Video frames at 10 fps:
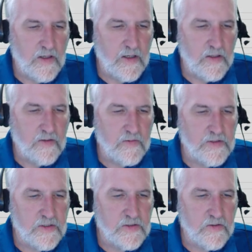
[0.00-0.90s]
and the
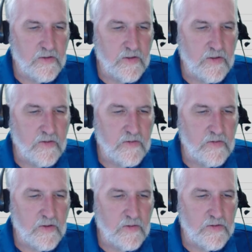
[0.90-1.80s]
resistor will
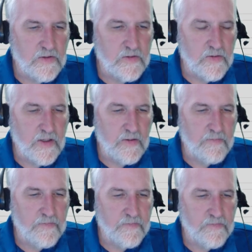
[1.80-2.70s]
go to
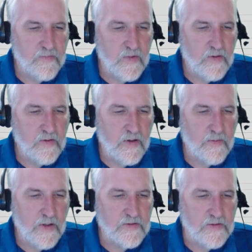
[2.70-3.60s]

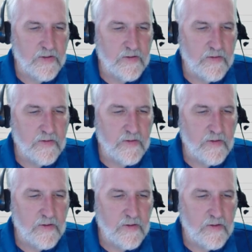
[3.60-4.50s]
oh, actually,
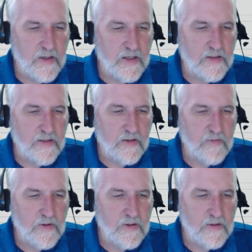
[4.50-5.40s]
I did that
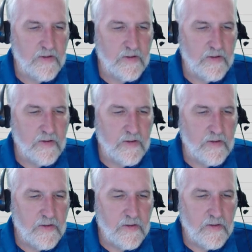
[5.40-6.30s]
wrong.
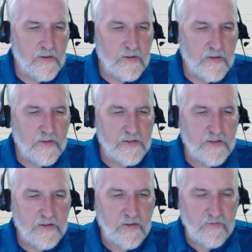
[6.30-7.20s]
This
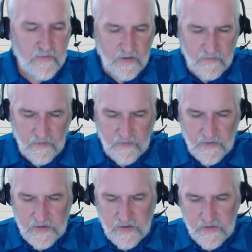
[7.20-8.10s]
doesn't go to 5 volts.
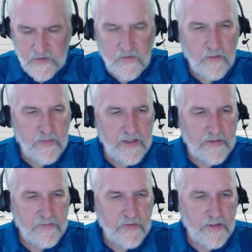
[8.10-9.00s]
This goes to our
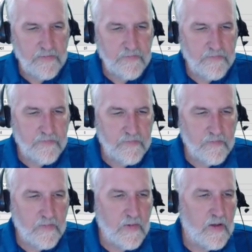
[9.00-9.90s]
pin, right?
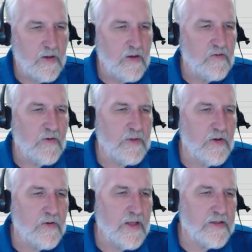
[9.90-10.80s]
So I'm
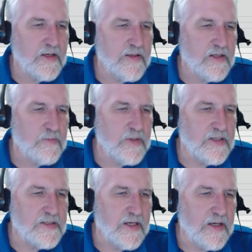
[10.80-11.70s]
going to take that to
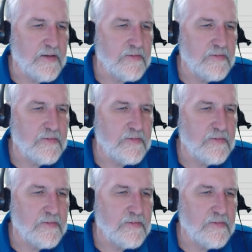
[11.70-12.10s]
pin 10.